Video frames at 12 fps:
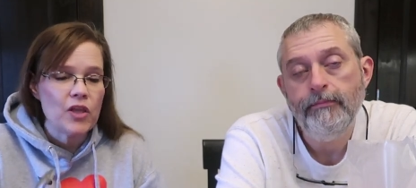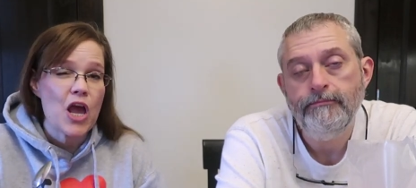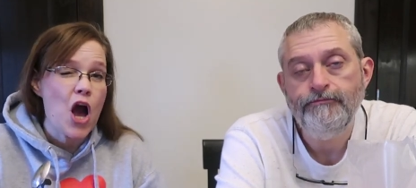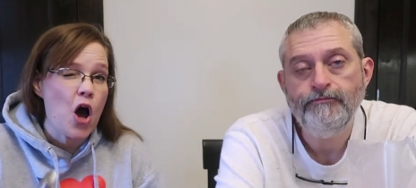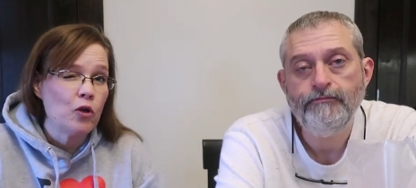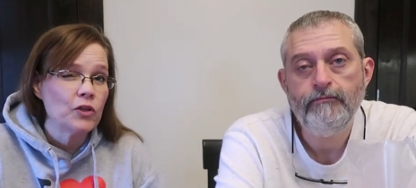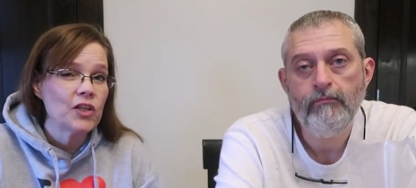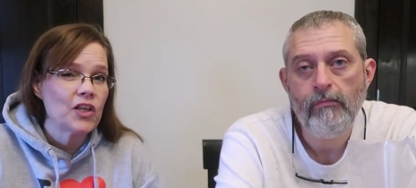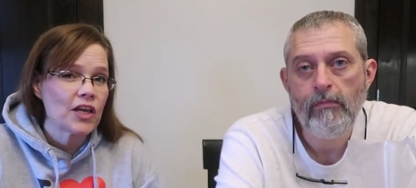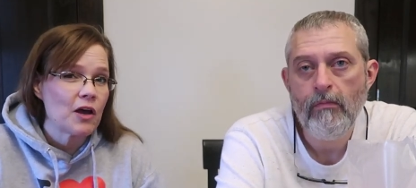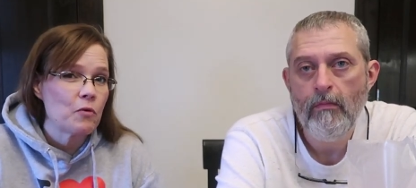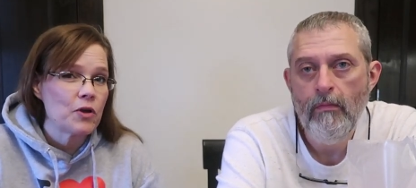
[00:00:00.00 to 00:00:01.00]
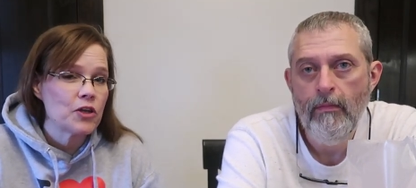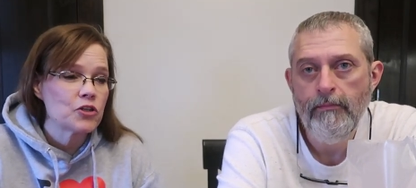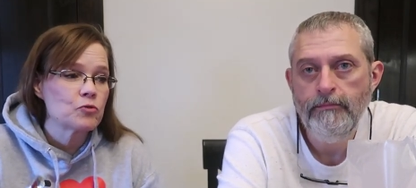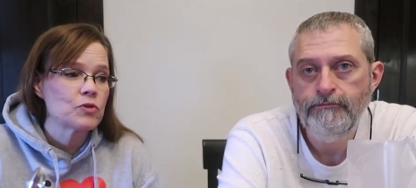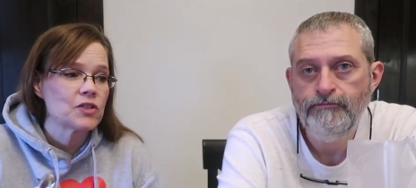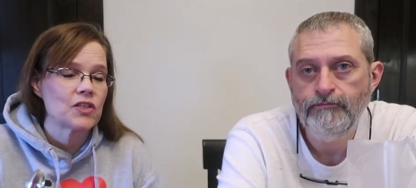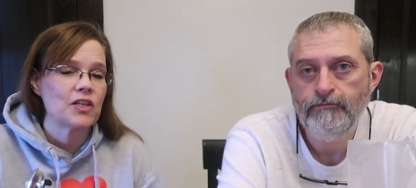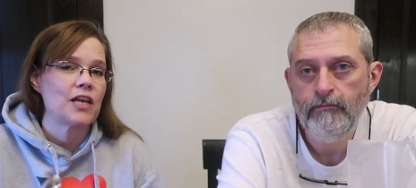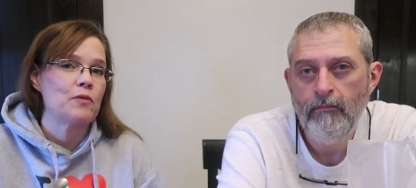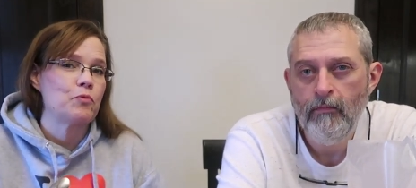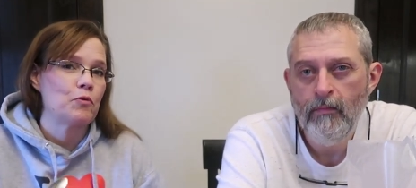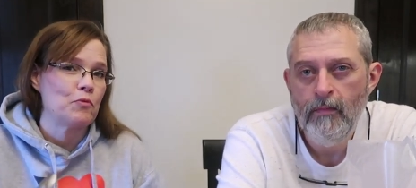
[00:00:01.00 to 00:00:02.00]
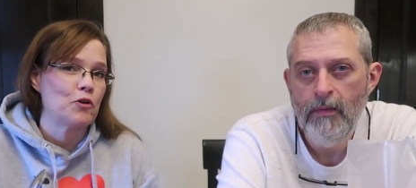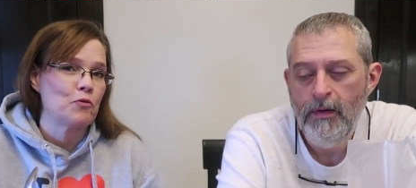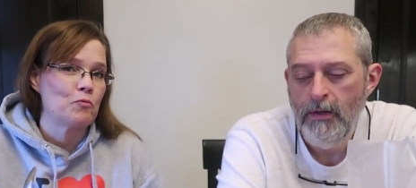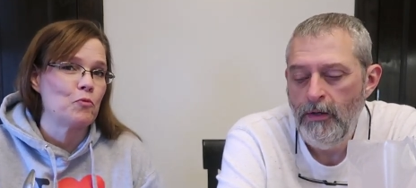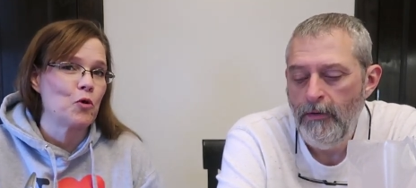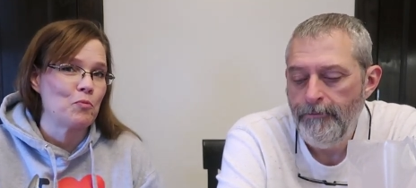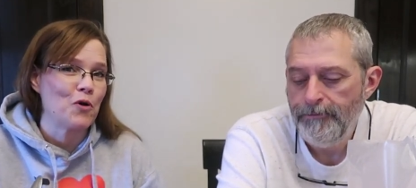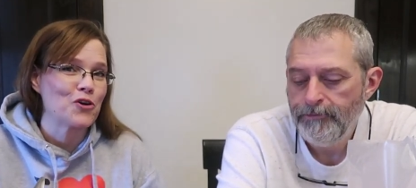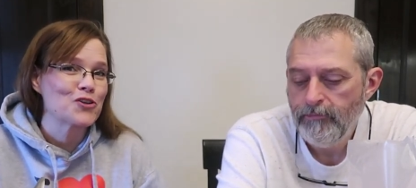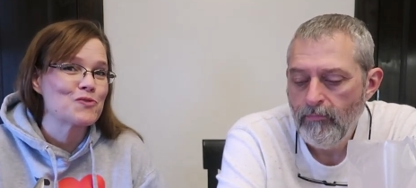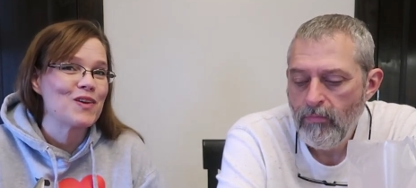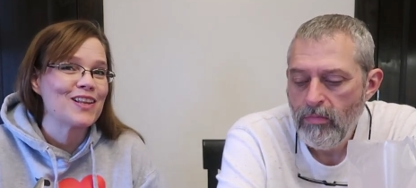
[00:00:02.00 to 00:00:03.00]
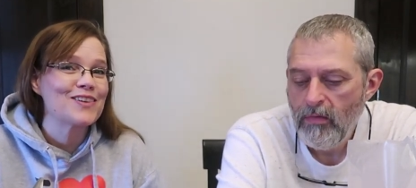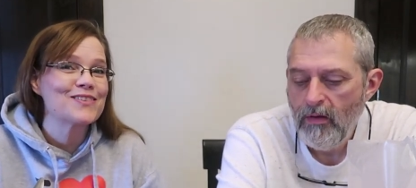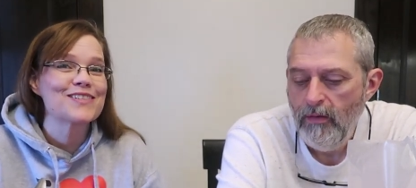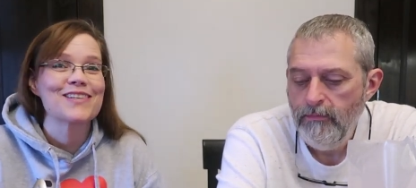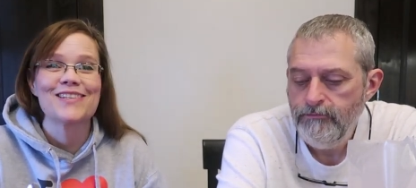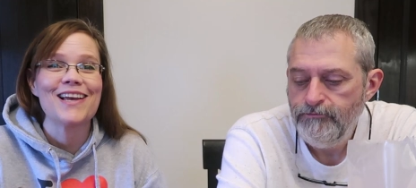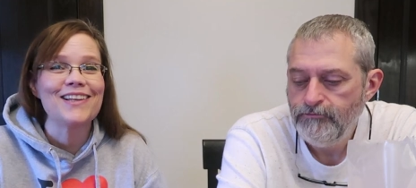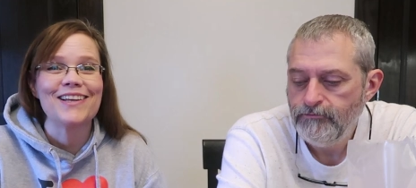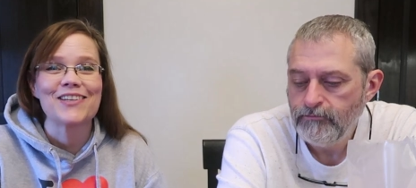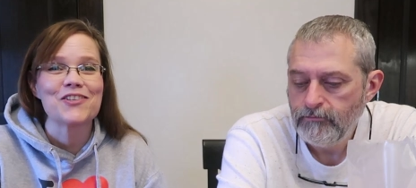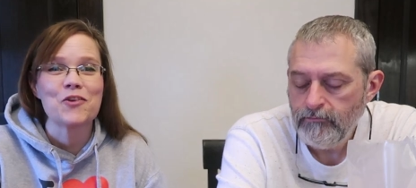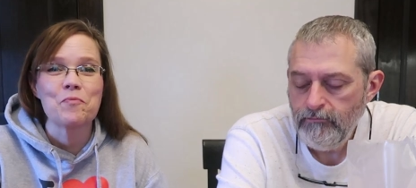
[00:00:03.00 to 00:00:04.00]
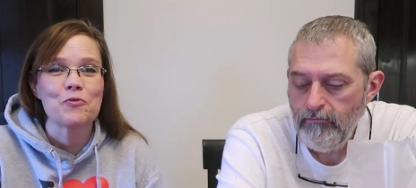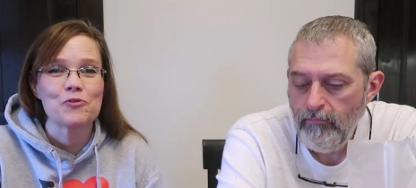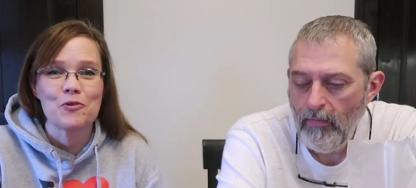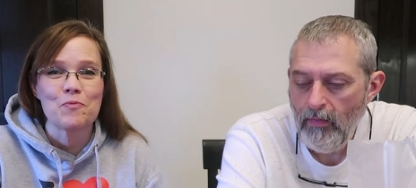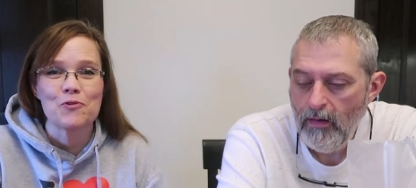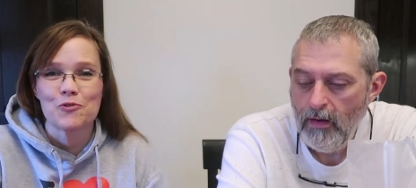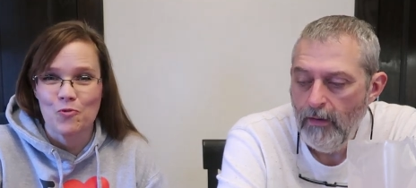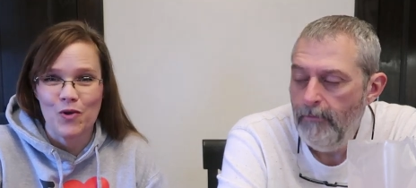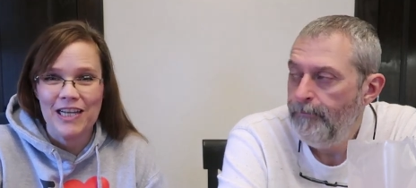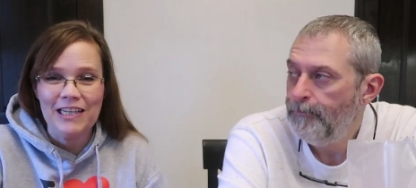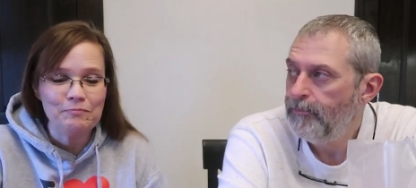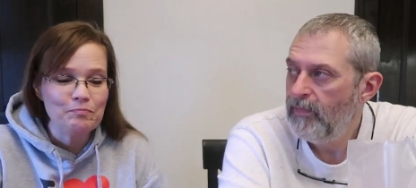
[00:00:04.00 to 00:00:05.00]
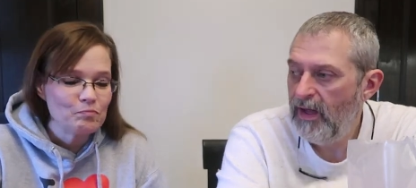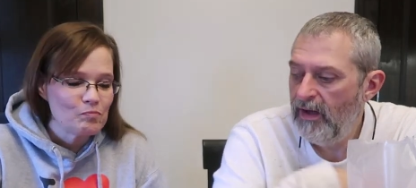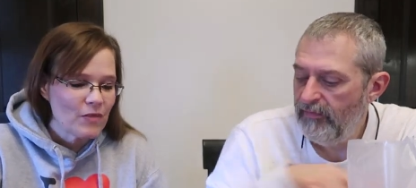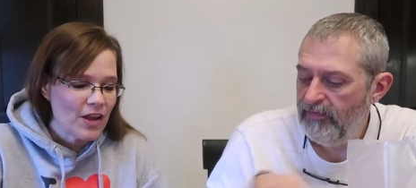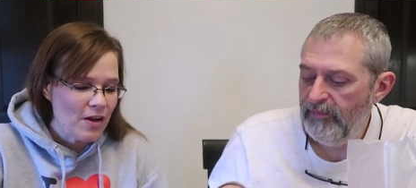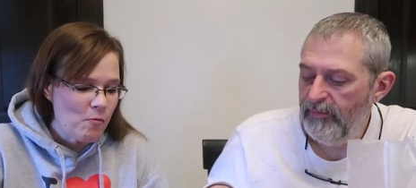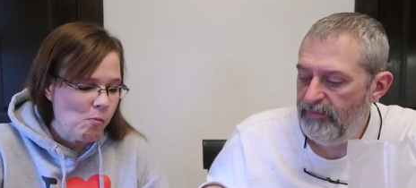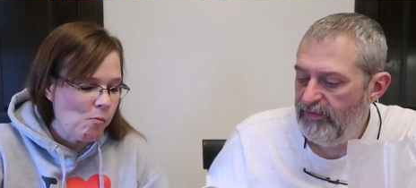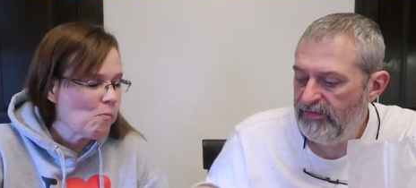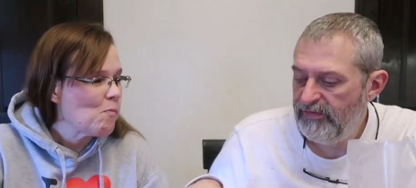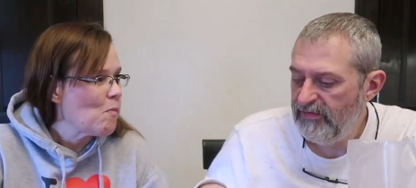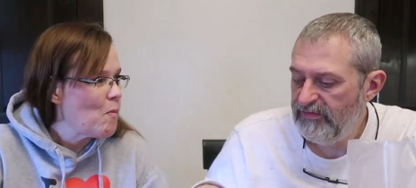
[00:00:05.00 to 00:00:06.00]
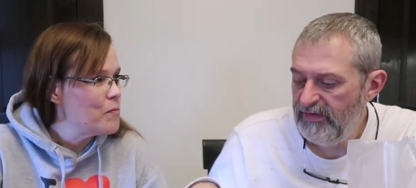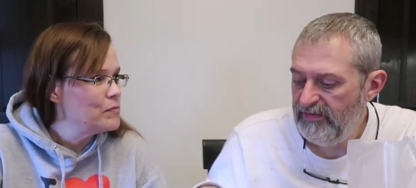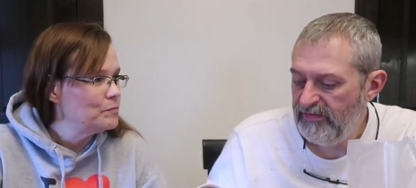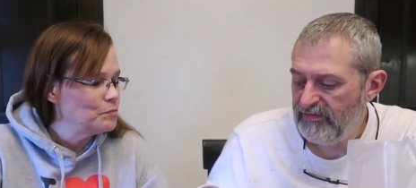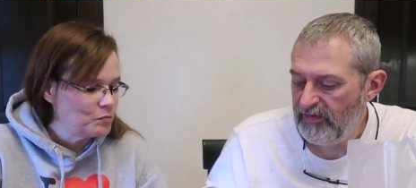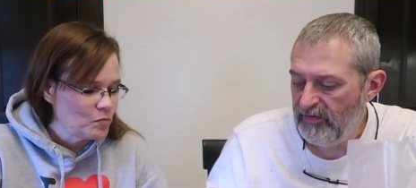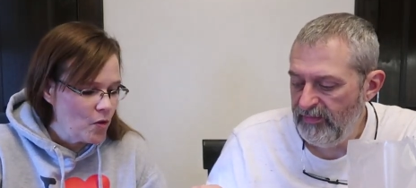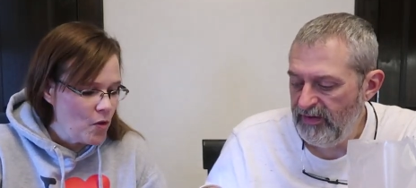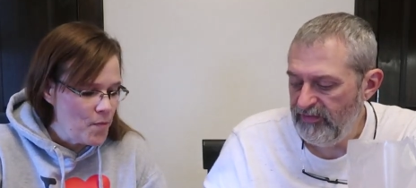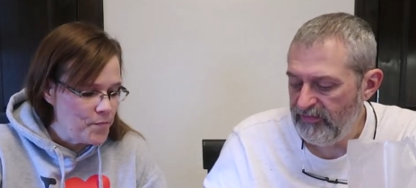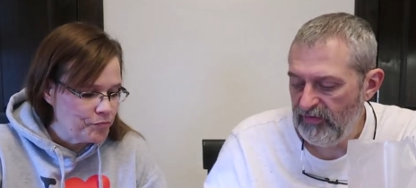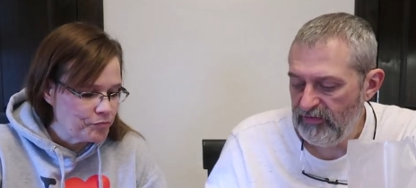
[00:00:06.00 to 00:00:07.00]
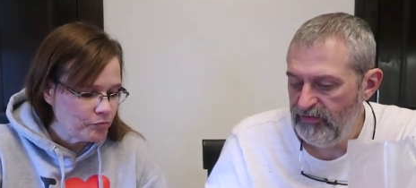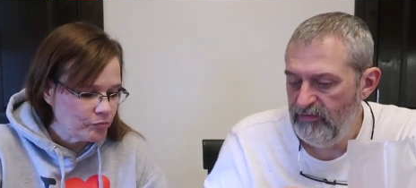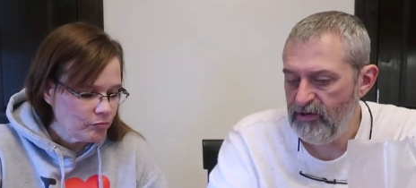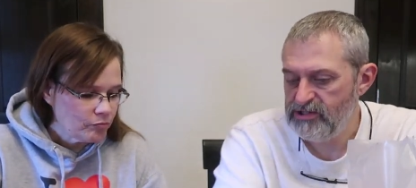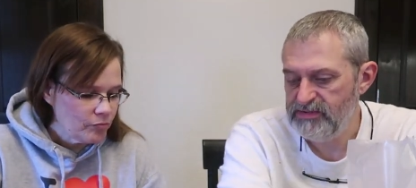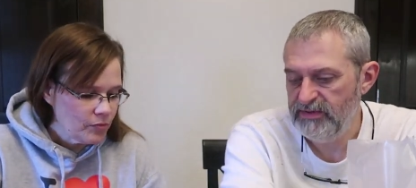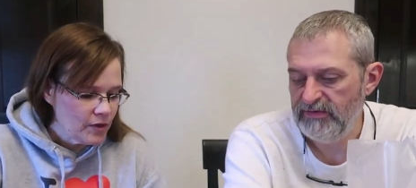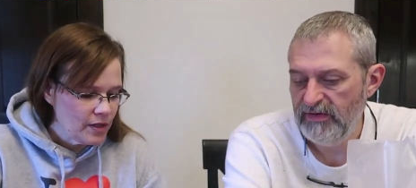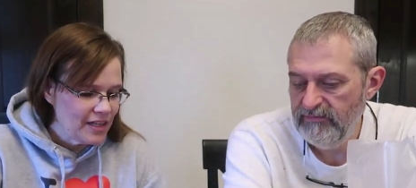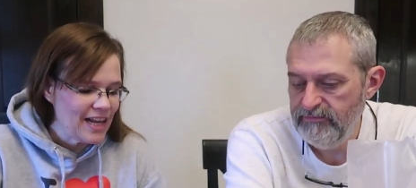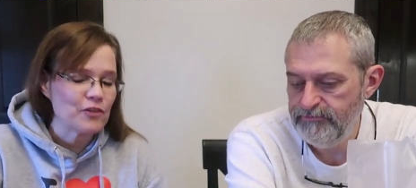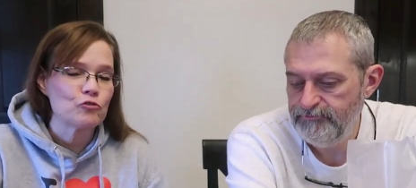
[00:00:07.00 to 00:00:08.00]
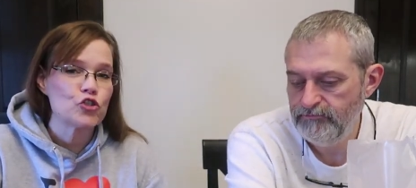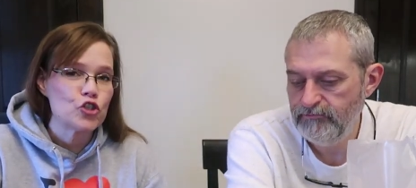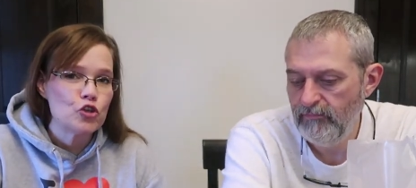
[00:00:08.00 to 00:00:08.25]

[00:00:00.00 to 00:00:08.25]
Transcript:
Speaker 1: the only thing I wish was that they had put more, more marshmallows because I like super, super sweet. Yeah,
Speaker 2: the, is eating this a little bit, there's only two marshmallows left.
Speaker 1: Yeah, there's